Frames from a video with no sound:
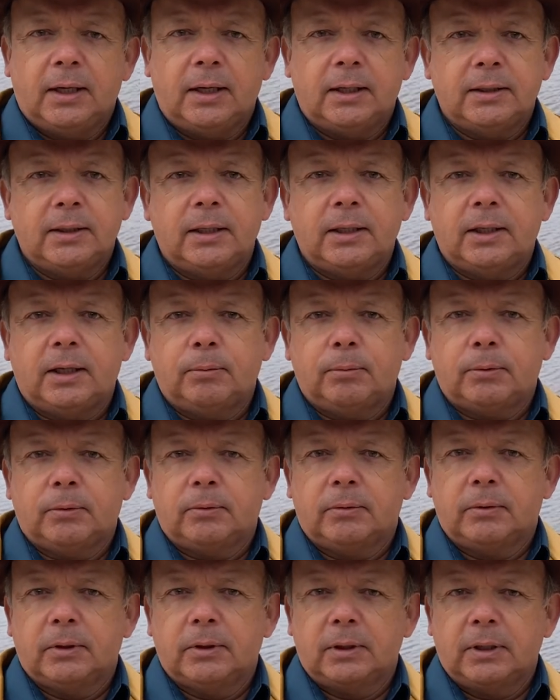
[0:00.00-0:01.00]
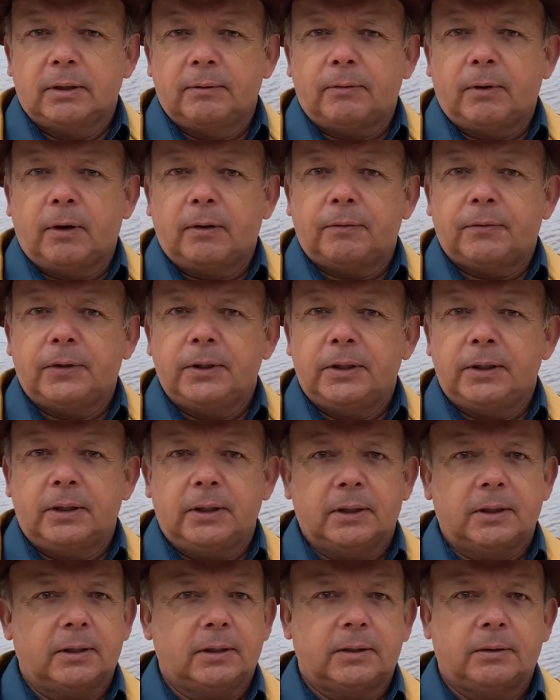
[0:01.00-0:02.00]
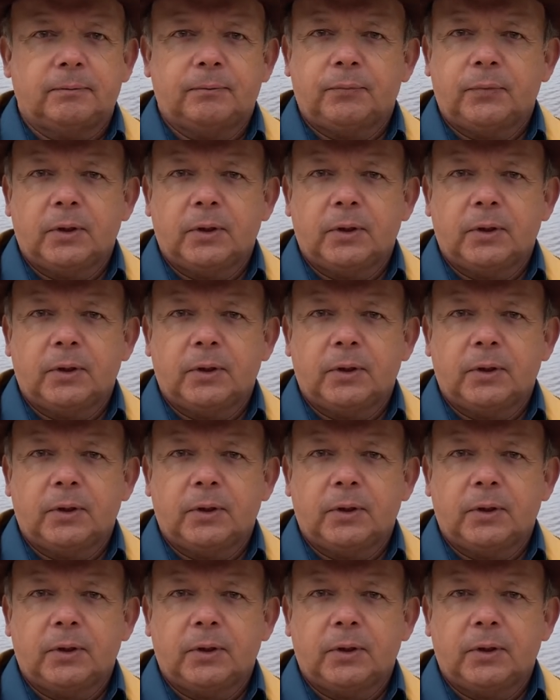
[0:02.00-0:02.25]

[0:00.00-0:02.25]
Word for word: and then they would live off the, uh,